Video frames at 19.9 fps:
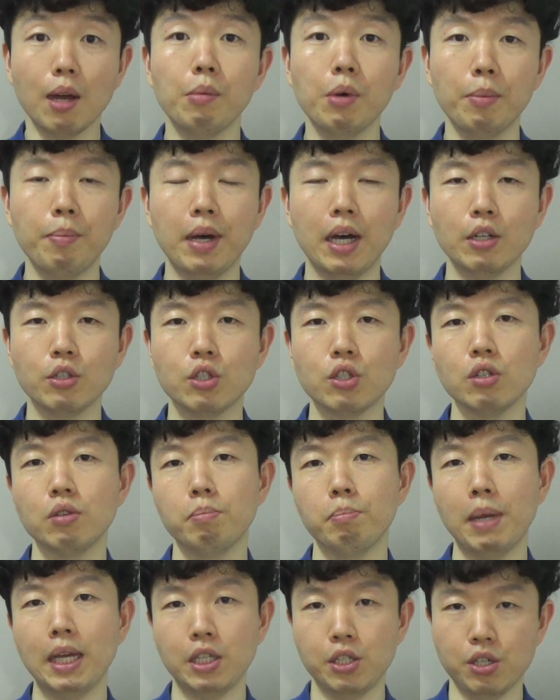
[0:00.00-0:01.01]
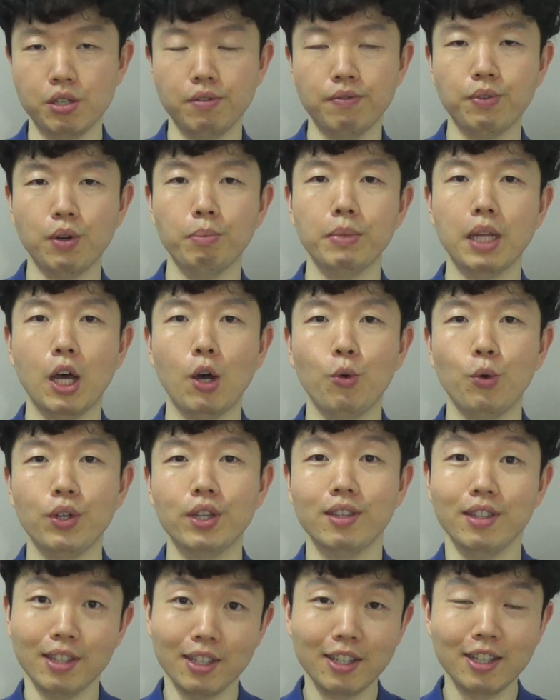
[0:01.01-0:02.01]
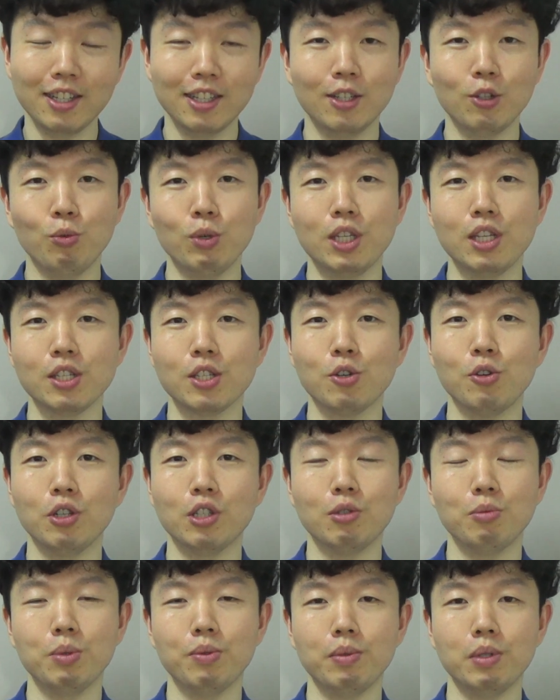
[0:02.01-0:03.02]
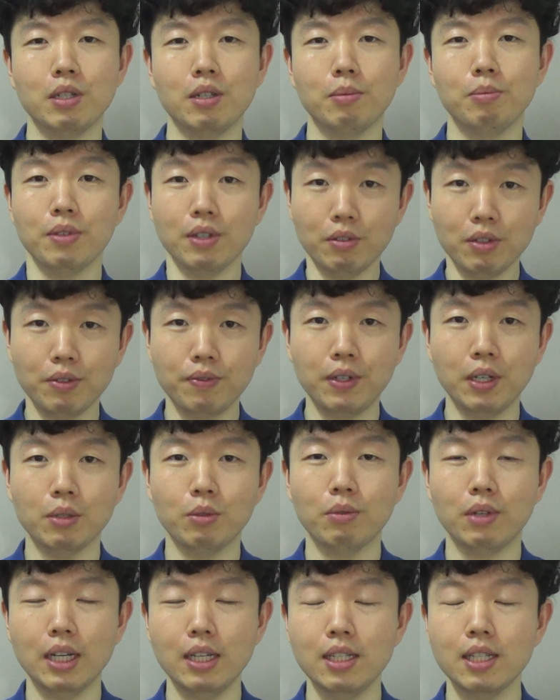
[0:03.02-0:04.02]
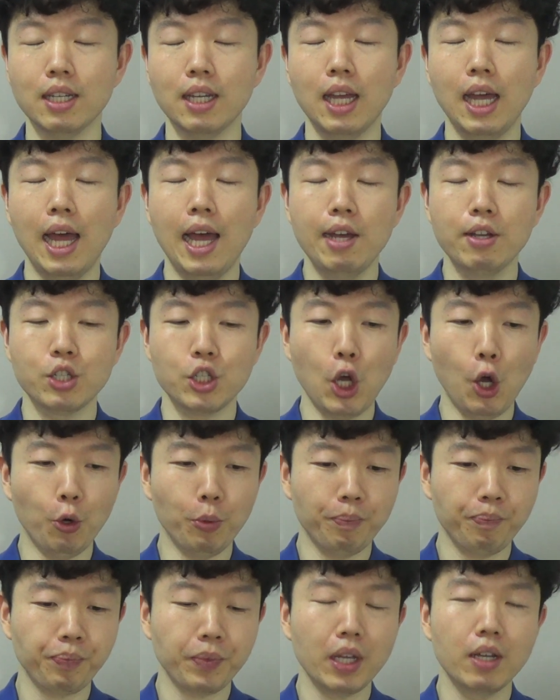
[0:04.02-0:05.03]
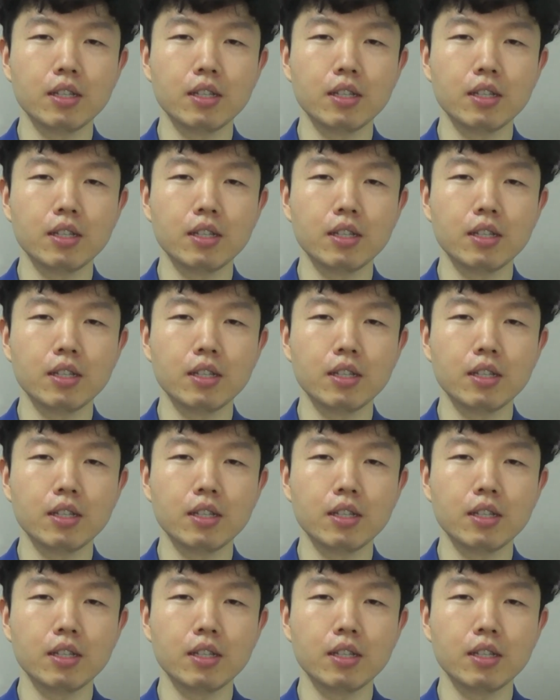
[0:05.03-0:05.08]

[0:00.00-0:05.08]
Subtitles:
about to mention from now on, which is going to be very, very fun, right? So,